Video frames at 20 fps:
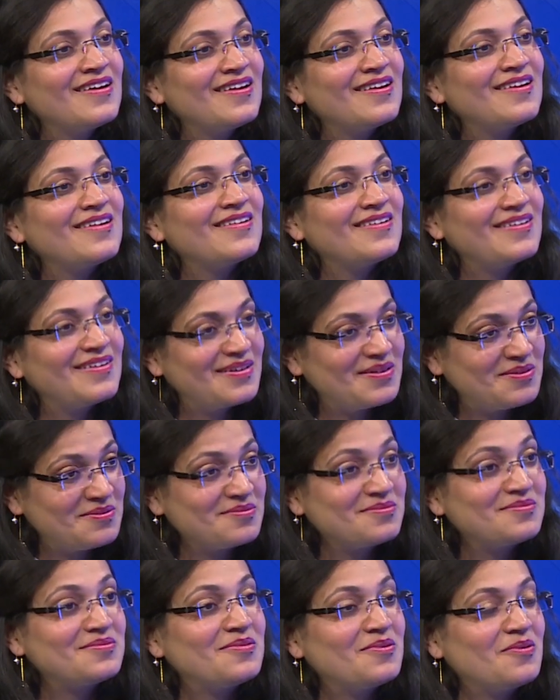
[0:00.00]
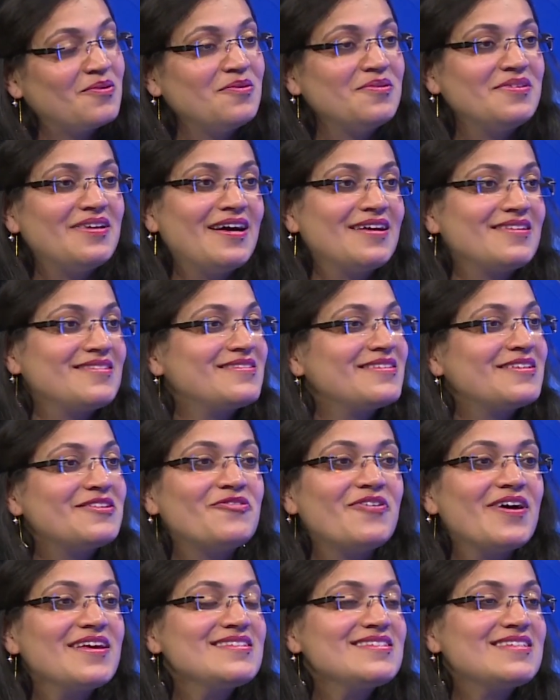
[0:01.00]
this is what I oh, experienced. Oh, that's
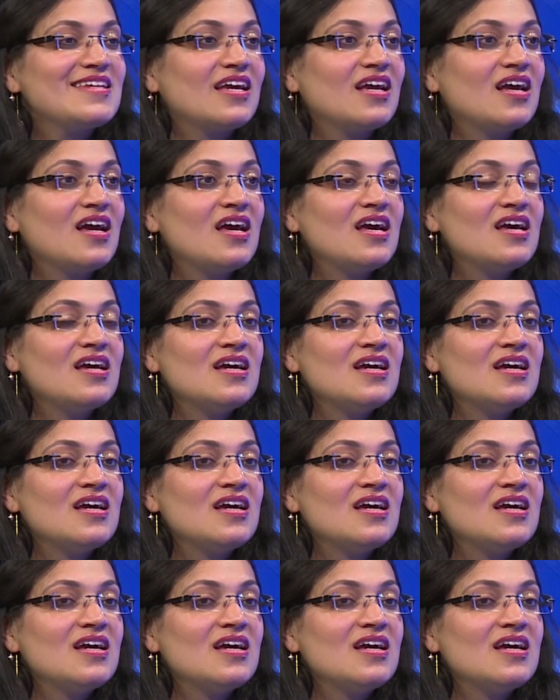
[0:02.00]
interesting.